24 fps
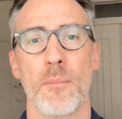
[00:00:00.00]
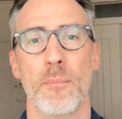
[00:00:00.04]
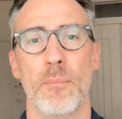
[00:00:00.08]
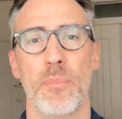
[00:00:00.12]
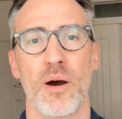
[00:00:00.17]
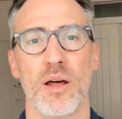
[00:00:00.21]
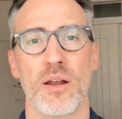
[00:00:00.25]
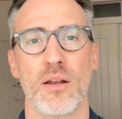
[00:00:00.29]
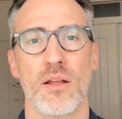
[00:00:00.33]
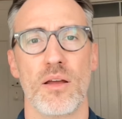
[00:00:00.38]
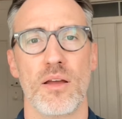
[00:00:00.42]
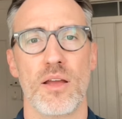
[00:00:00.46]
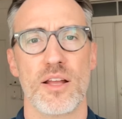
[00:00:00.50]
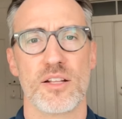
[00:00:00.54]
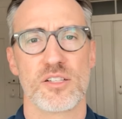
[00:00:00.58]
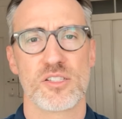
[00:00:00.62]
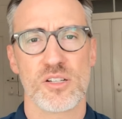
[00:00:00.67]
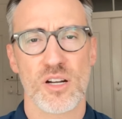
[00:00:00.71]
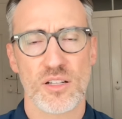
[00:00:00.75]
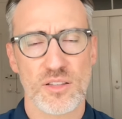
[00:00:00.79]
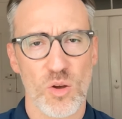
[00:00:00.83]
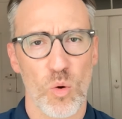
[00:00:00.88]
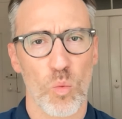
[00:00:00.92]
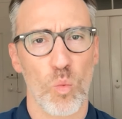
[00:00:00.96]
But it's
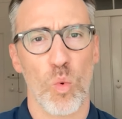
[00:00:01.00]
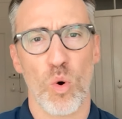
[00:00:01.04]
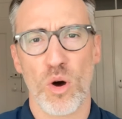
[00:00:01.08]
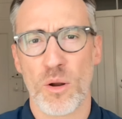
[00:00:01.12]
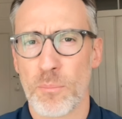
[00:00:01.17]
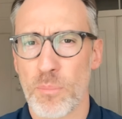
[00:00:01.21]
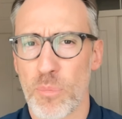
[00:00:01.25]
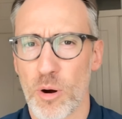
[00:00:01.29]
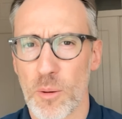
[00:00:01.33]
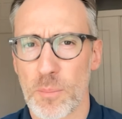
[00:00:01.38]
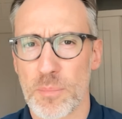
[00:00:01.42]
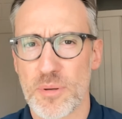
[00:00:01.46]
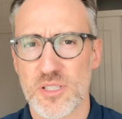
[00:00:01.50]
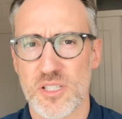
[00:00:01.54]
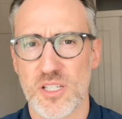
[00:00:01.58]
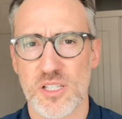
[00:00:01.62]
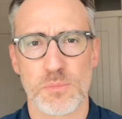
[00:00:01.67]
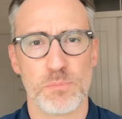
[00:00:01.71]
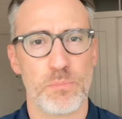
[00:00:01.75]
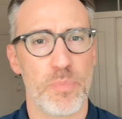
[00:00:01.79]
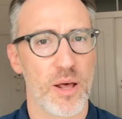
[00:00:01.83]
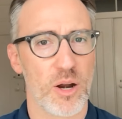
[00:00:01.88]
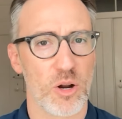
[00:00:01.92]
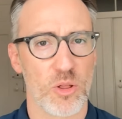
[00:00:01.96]
not that one purpose is
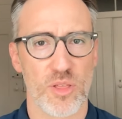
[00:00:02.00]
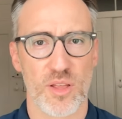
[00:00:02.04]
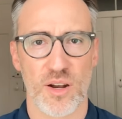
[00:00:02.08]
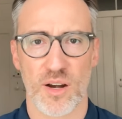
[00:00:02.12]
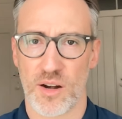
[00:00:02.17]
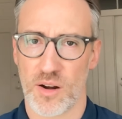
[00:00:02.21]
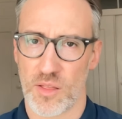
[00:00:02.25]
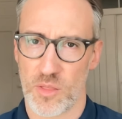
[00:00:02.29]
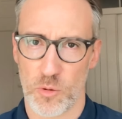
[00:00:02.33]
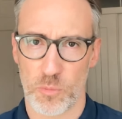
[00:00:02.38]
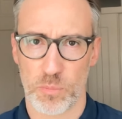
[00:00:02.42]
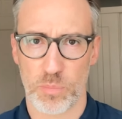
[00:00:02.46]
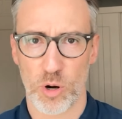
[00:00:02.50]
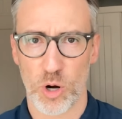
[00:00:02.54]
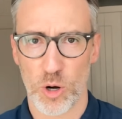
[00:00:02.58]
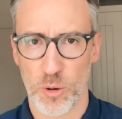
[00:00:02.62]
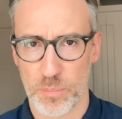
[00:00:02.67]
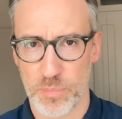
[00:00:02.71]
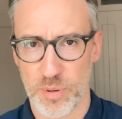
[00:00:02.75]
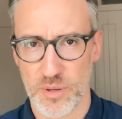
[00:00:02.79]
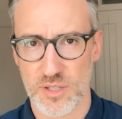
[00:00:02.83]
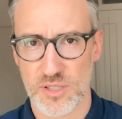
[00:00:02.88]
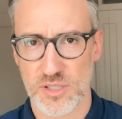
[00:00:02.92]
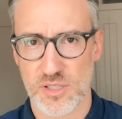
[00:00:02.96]
better than another
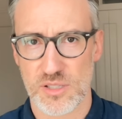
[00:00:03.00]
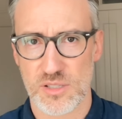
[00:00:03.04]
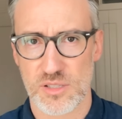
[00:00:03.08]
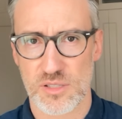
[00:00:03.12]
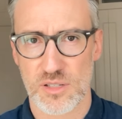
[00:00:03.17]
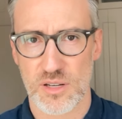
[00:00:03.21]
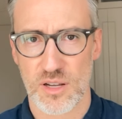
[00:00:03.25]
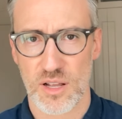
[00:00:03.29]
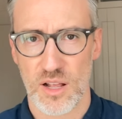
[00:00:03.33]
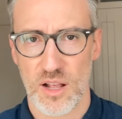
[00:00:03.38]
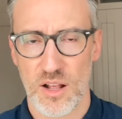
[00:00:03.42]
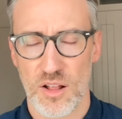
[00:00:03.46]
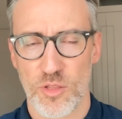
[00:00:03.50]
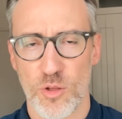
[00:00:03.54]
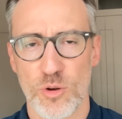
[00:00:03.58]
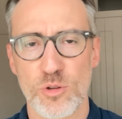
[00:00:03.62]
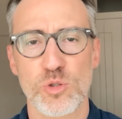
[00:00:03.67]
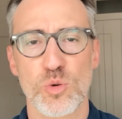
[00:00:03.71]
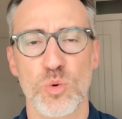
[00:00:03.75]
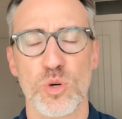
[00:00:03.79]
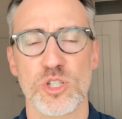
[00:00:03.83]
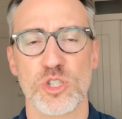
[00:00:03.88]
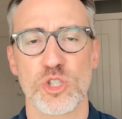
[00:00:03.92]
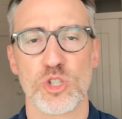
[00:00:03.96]
purpose. Those
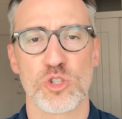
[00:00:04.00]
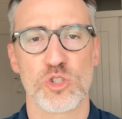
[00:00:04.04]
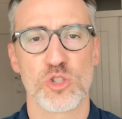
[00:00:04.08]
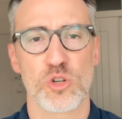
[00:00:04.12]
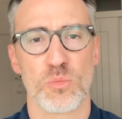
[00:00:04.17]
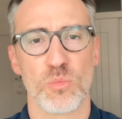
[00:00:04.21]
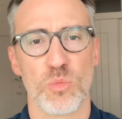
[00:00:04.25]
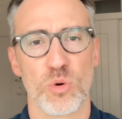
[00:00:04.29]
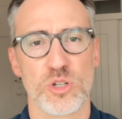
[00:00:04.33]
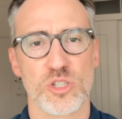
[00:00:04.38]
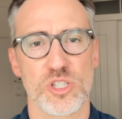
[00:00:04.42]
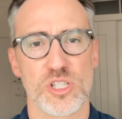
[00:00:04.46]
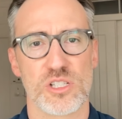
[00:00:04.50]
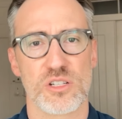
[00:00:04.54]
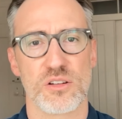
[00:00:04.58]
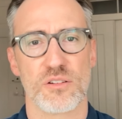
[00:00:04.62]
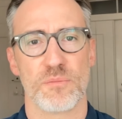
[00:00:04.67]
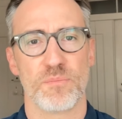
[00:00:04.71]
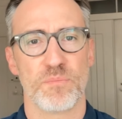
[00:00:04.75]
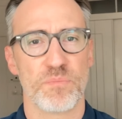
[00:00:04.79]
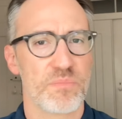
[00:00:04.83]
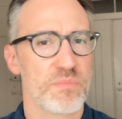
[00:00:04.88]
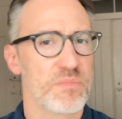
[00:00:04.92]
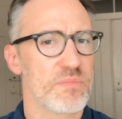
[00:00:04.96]
questions are more just to
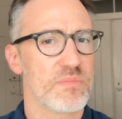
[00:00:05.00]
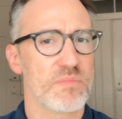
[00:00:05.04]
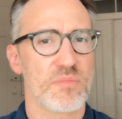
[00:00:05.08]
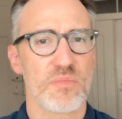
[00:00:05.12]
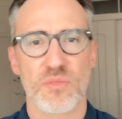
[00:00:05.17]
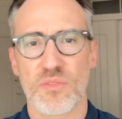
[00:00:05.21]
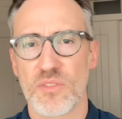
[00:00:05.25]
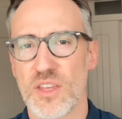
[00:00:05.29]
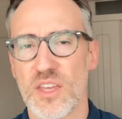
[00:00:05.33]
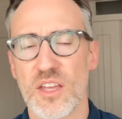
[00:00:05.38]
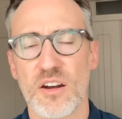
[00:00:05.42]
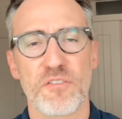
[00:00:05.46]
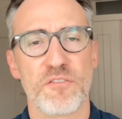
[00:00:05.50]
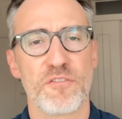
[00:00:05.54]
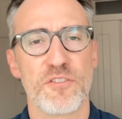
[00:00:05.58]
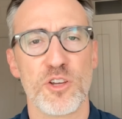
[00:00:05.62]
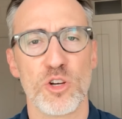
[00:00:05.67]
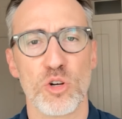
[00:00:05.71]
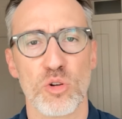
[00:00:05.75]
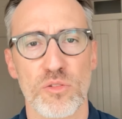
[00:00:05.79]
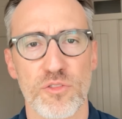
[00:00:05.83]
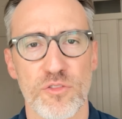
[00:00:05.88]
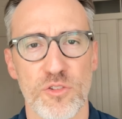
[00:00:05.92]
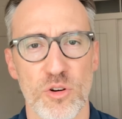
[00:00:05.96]
get a
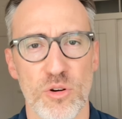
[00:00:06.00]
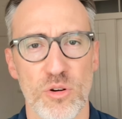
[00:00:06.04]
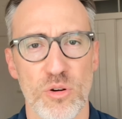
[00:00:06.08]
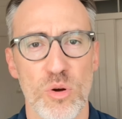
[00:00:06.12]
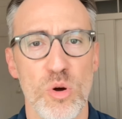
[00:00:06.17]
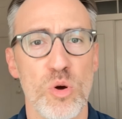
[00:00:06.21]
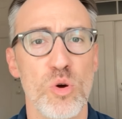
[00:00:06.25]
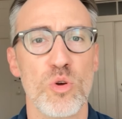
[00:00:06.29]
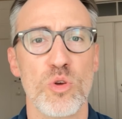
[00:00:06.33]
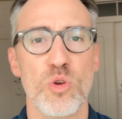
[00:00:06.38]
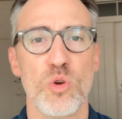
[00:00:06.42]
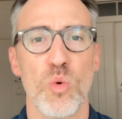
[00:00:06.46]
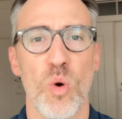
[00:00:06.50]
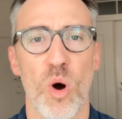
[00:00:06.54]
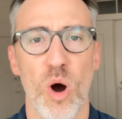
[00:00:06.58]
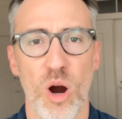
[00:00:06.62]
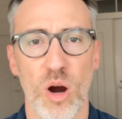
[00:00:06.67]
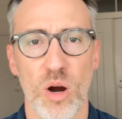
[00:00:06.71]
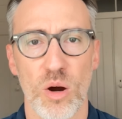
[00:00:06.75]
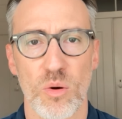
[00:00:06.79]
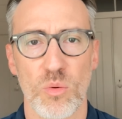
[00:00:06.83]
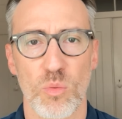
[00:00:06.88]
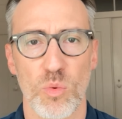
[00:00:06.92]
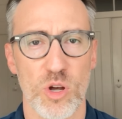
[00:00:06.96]
feel for who you
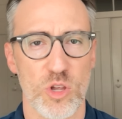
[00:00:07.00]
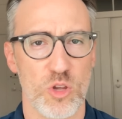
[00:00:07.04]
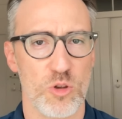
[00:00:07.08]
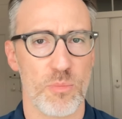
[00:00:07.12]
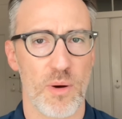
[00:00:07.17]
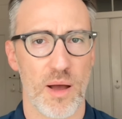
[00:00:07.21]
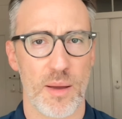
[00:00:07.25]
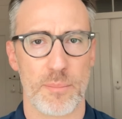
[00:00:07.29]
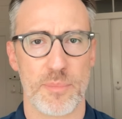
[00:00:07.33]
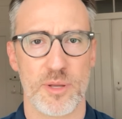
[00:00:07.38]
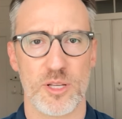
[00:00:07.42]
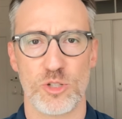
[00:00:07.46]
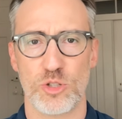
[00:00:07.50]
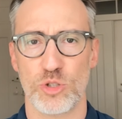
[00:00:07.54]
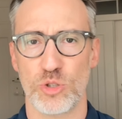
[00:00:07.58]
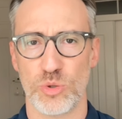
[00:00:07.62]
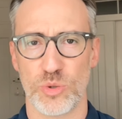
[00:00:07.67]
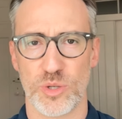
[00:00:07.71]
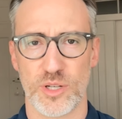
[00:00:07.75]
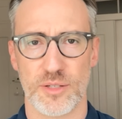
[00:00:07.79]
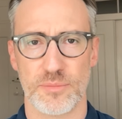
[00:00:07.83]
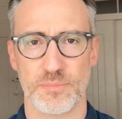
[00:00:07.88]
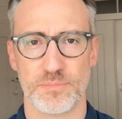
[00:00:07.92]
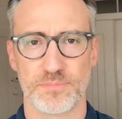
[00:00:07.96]
are, what you might be
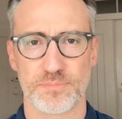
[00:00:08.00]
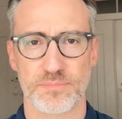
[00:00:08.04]
doing.